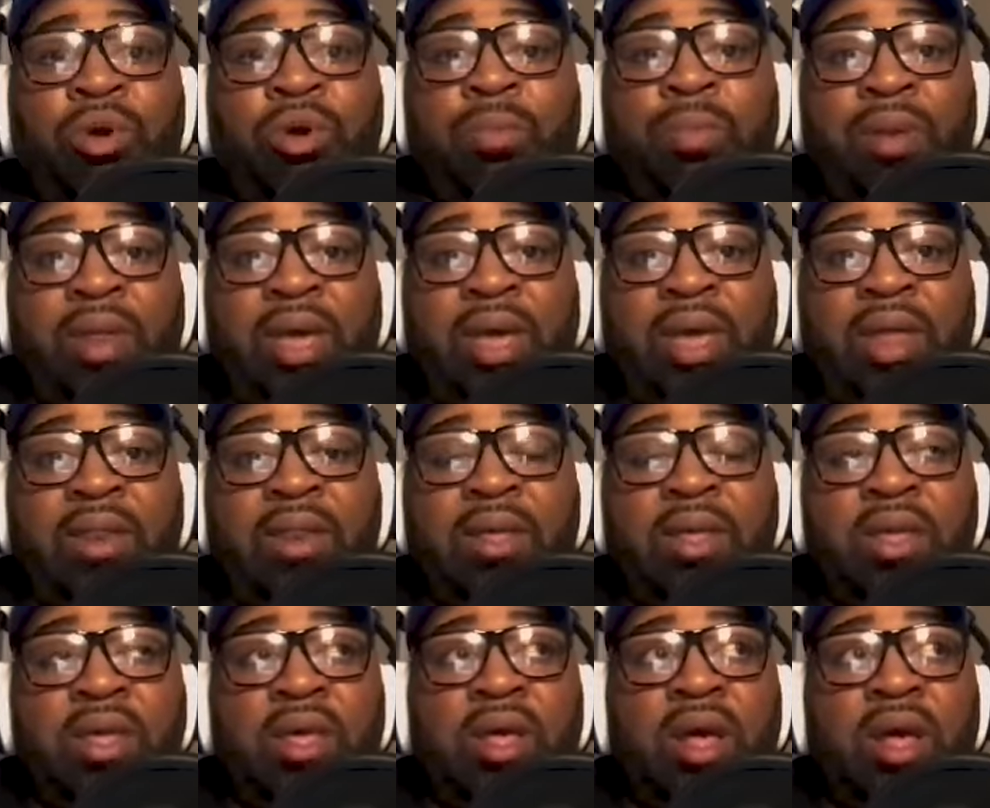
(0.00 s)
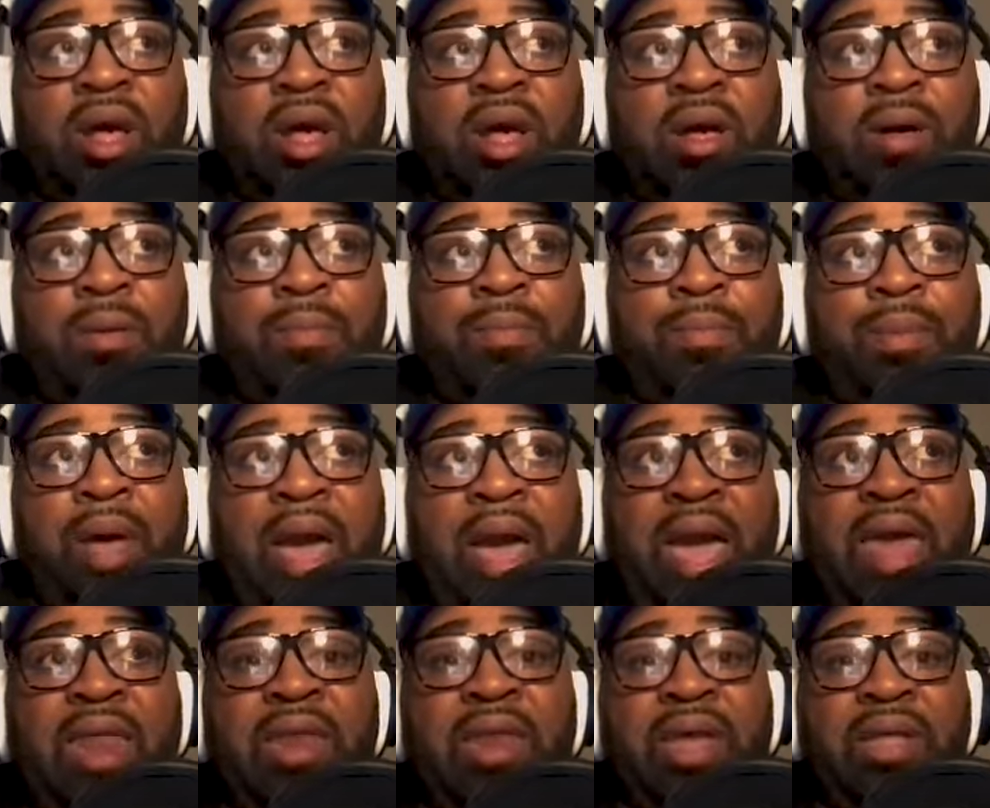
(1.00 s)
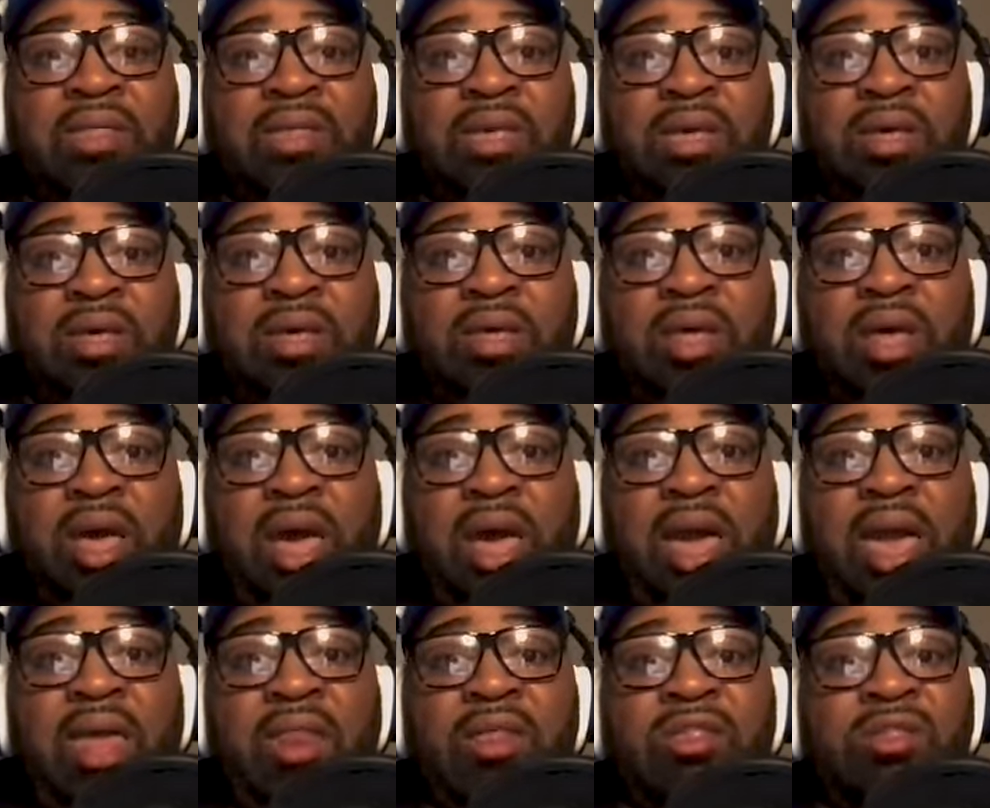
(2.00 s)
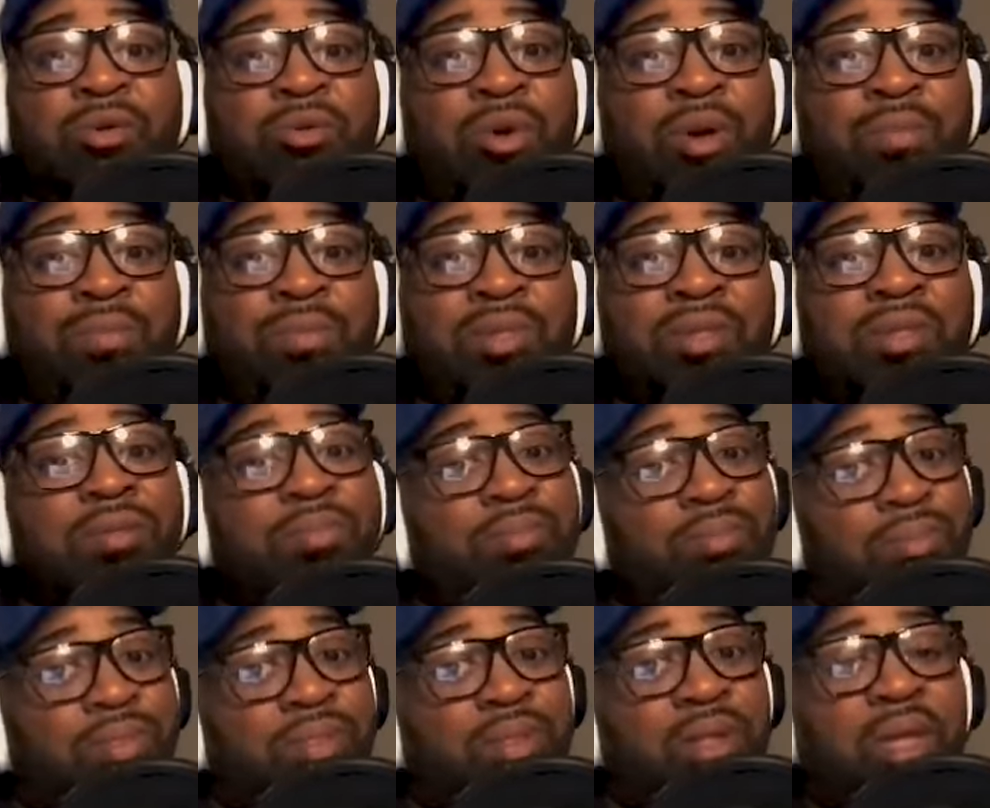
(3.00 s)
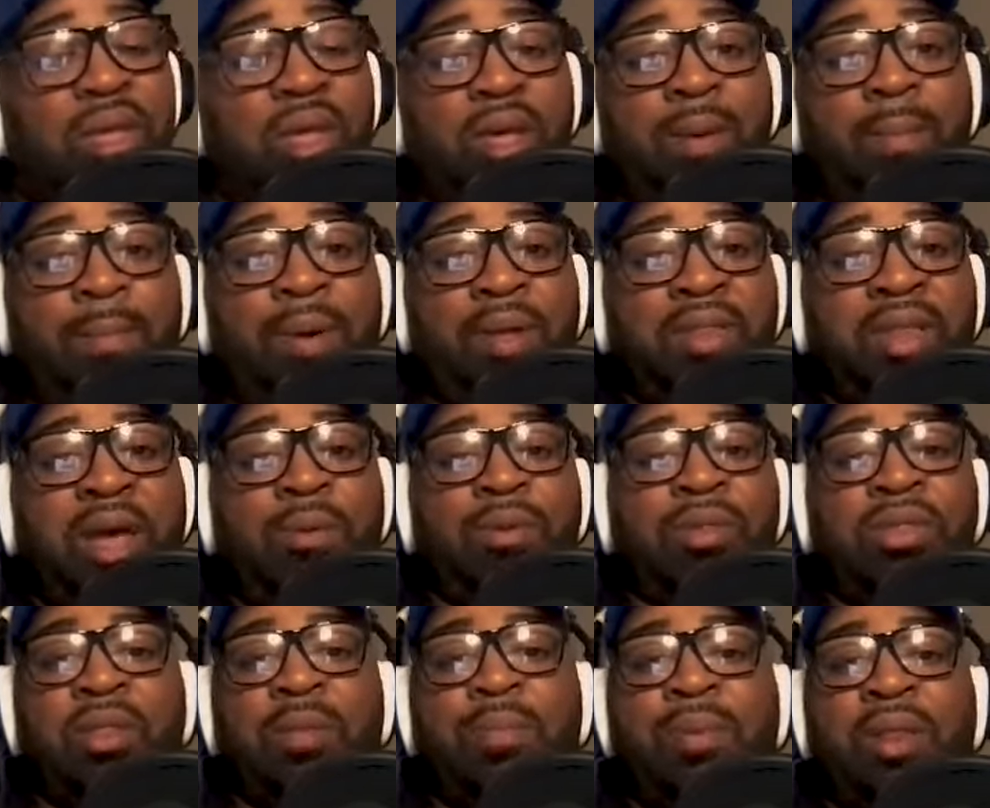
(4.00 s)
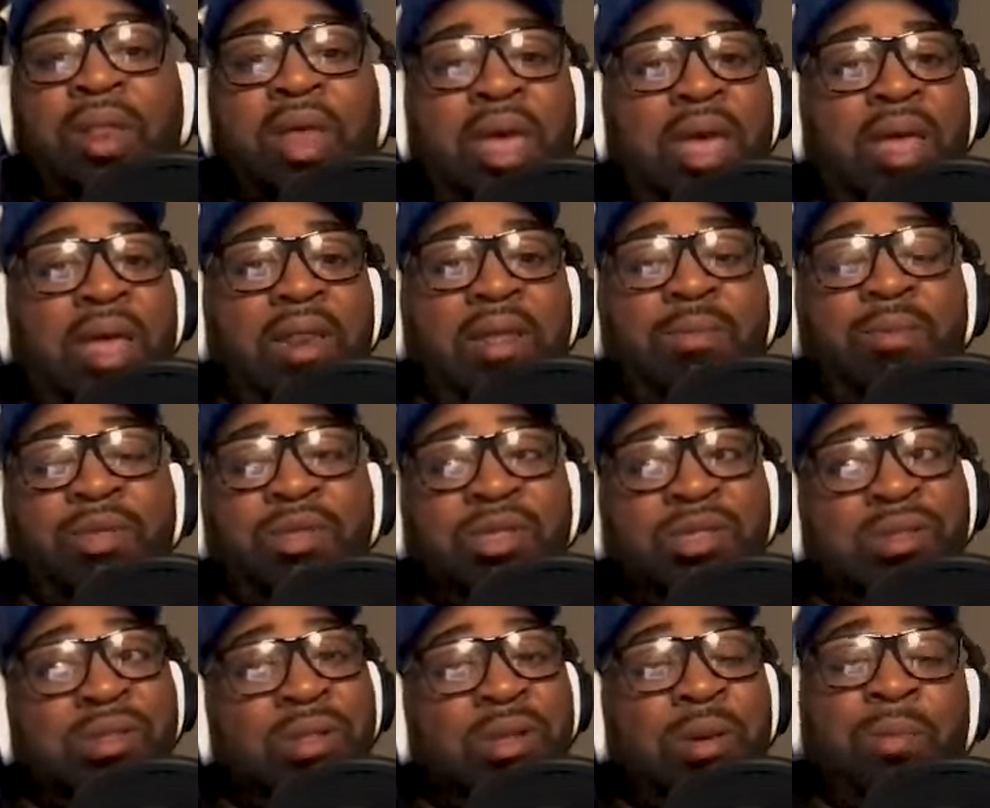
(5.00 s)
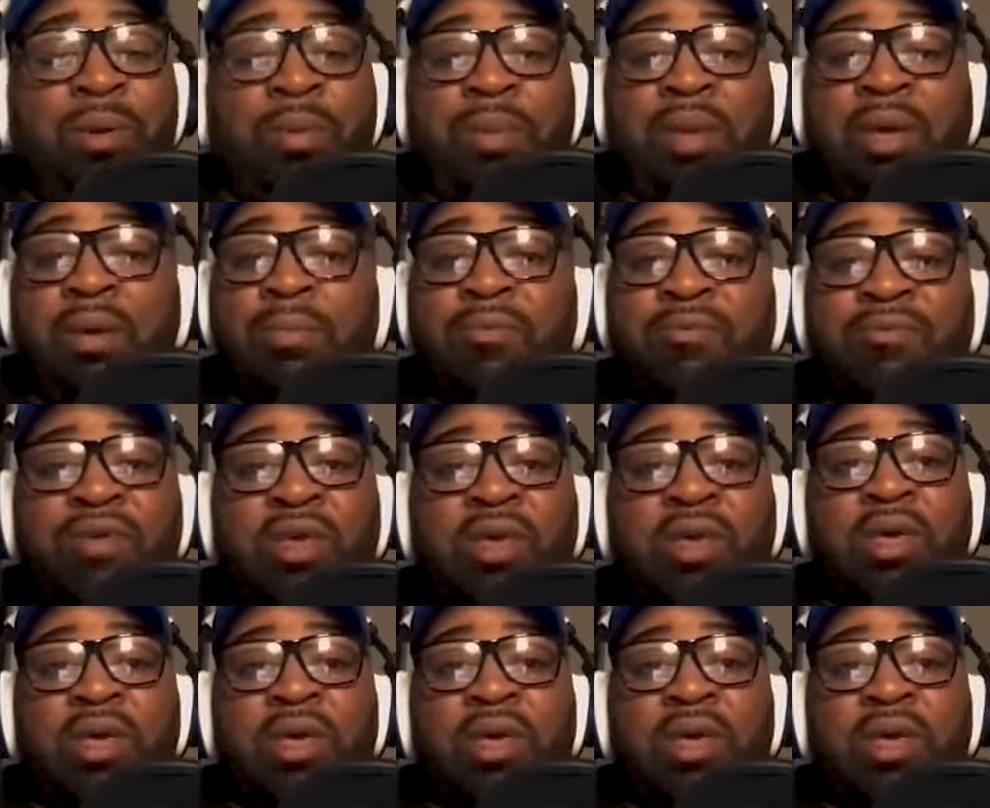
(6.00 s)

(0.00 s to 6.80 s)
plan. I had an idea, I had a script, but that wasn't a plan. It was just, I'm going to make a movie